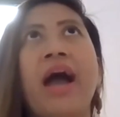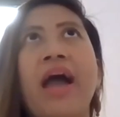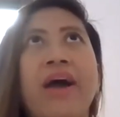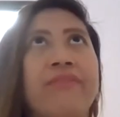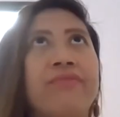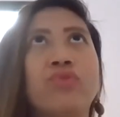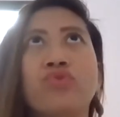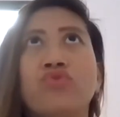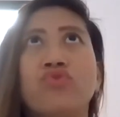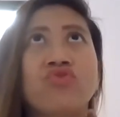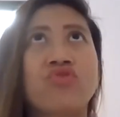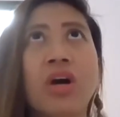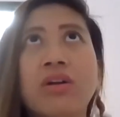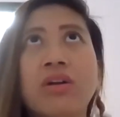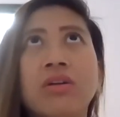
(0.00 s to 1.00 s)
I have to
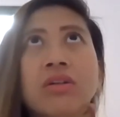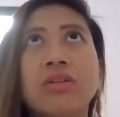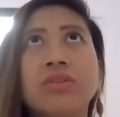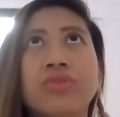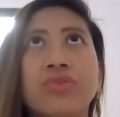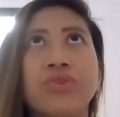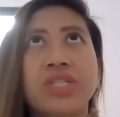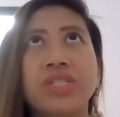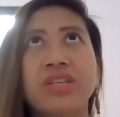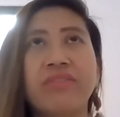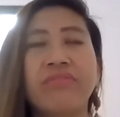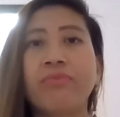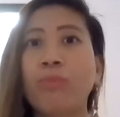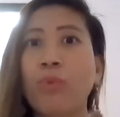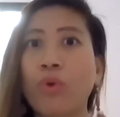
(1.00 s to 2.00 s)
struggle to
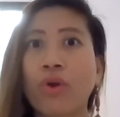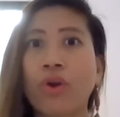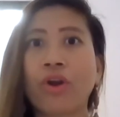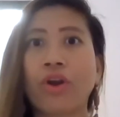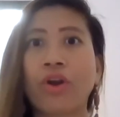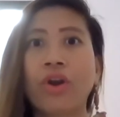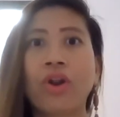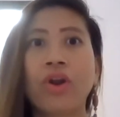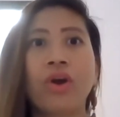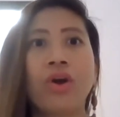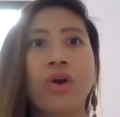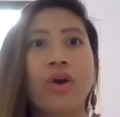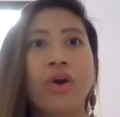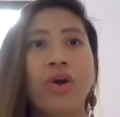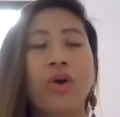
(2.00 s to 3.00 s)
receive more,
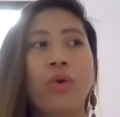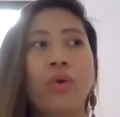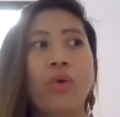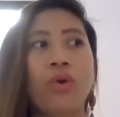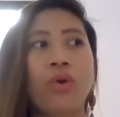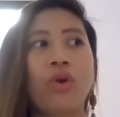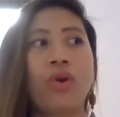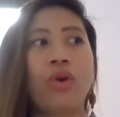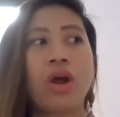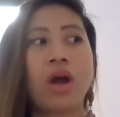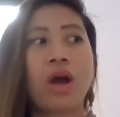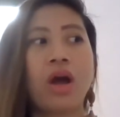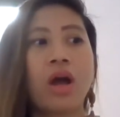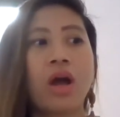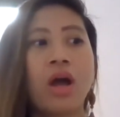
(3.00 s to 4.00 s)
or
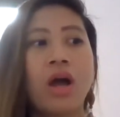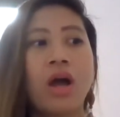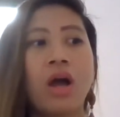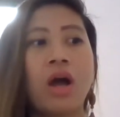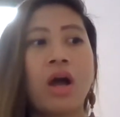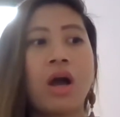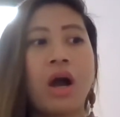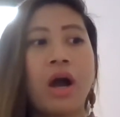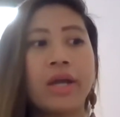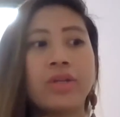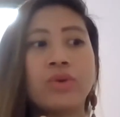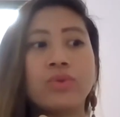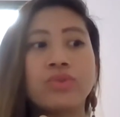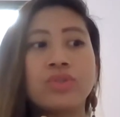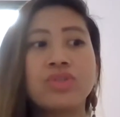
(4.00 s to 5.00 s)
I
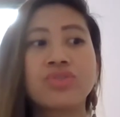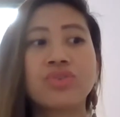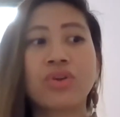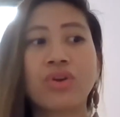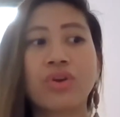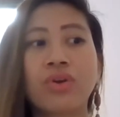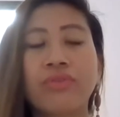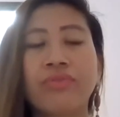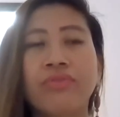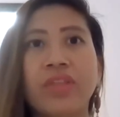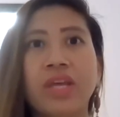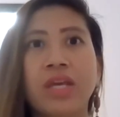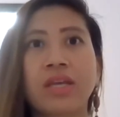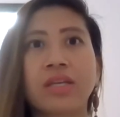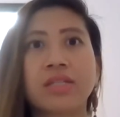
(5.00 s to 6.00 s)
don't deserve
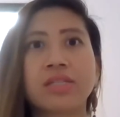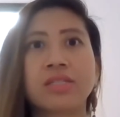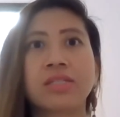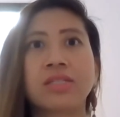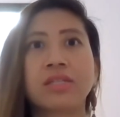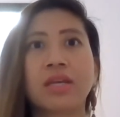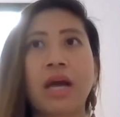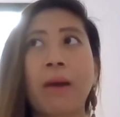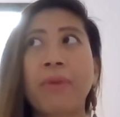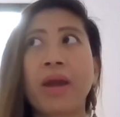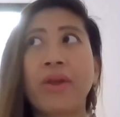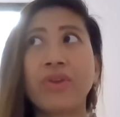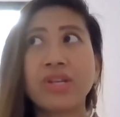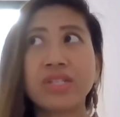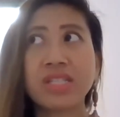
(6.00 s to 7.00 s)
this. Am
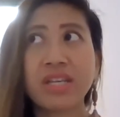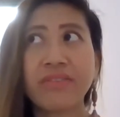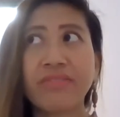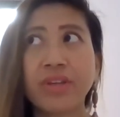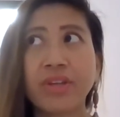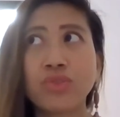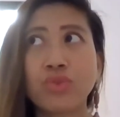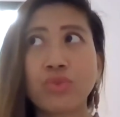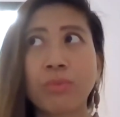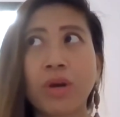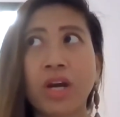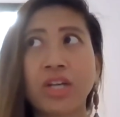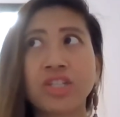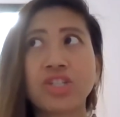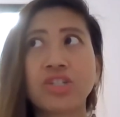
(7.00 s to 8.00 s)
I receiving too
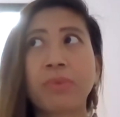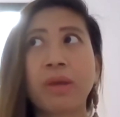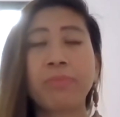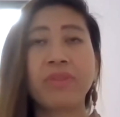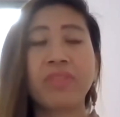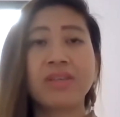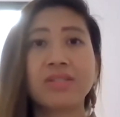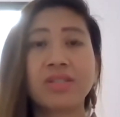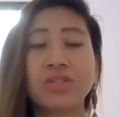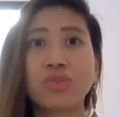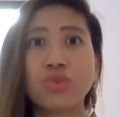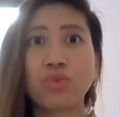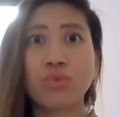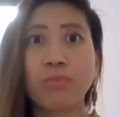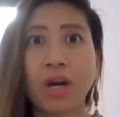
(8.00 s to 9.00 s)
much? Maybe this is
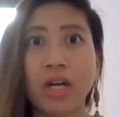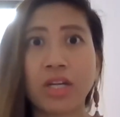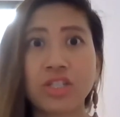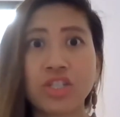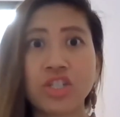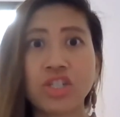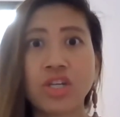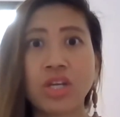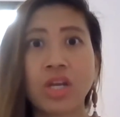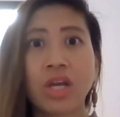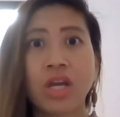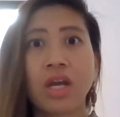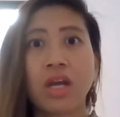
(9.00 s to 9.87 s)
too much.